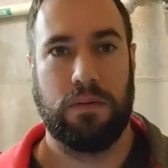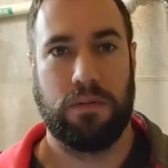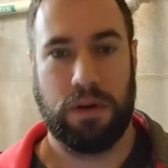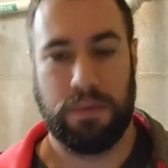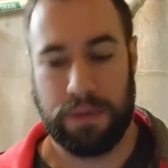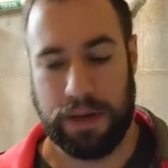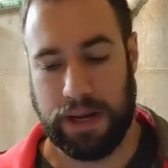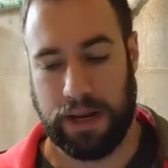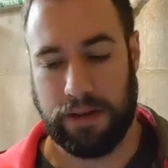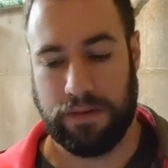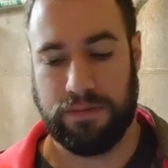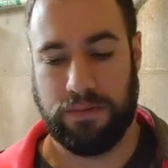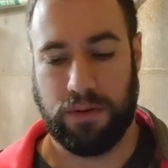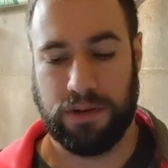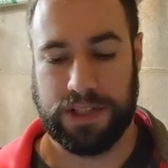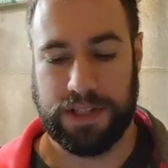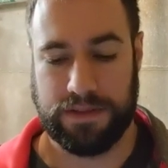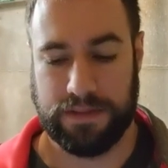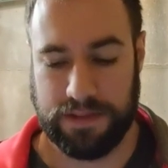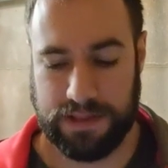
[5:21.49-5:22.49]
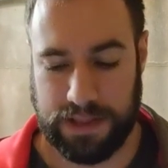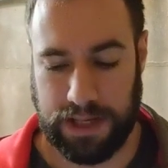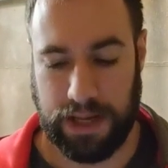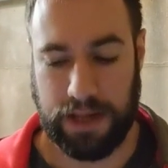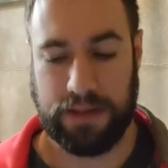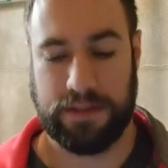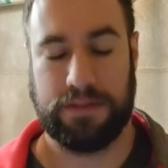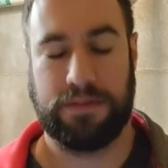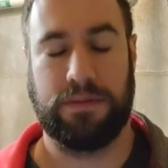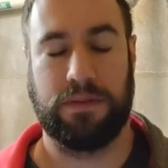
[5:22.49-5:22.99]
repeating four sets of
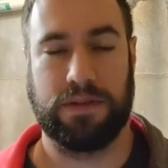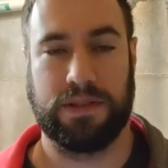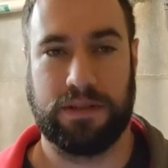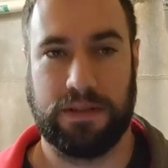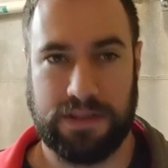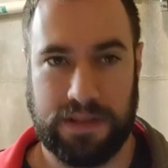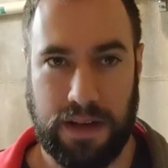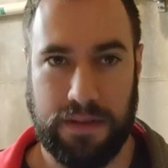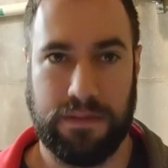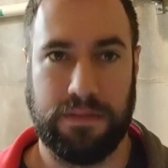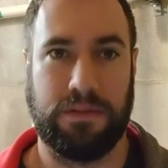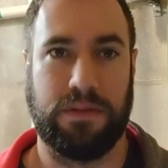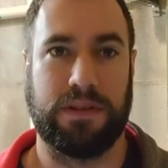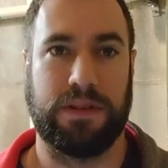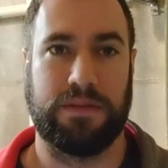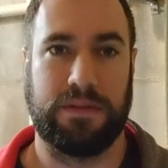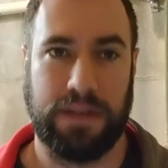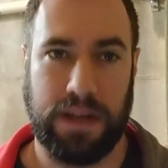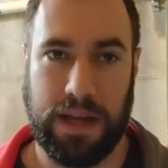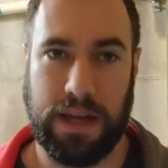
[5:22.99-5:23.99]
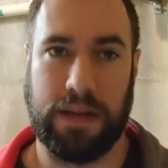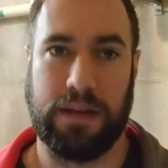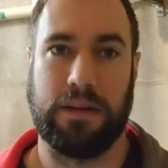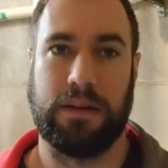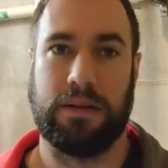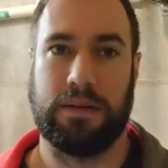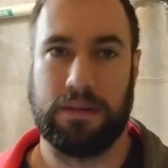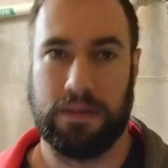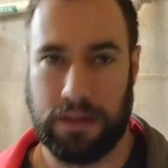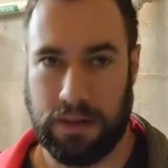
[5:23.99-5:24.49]
six, four sets of seven, four sets of eight,
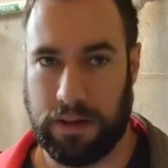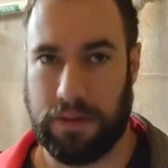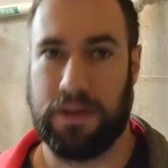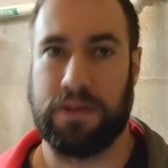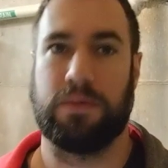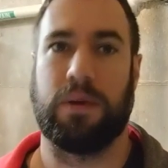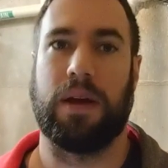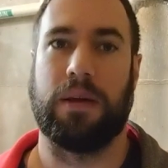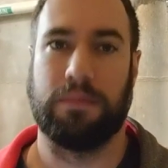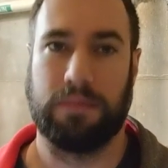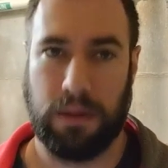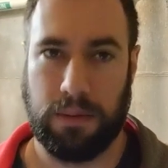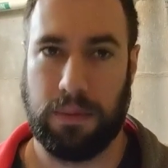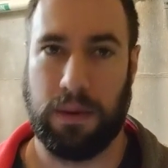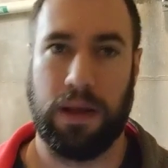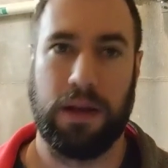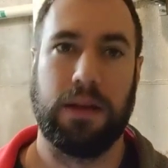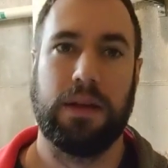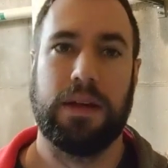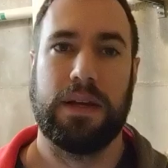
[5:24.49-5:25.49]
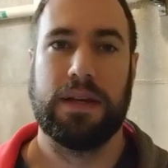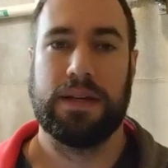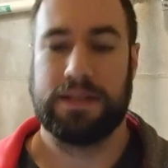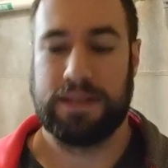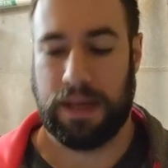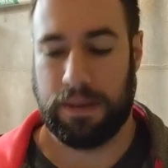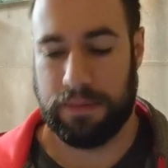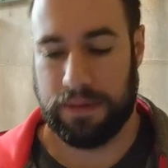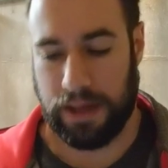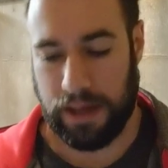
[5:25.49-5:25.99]
increase weight, blah, blah, blah.
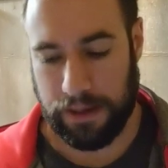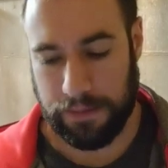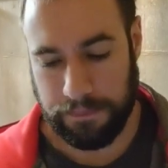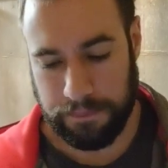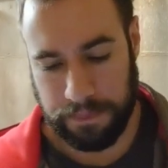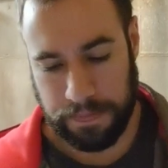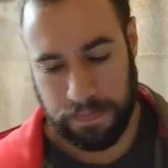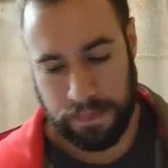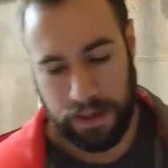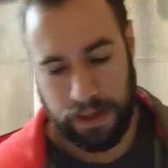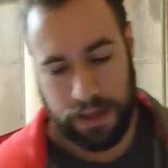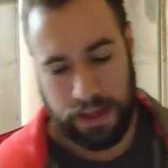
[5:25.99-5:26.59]
Same thing.